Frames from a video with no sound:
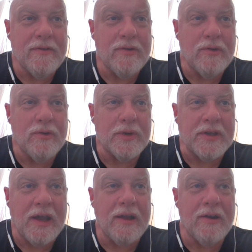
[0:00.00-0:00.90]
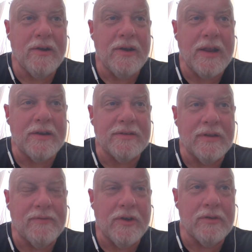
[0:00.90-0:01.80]
who retired and is
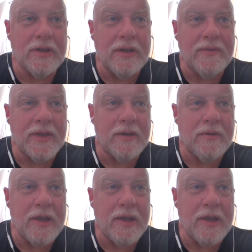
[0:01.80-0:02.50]
li- currently living in,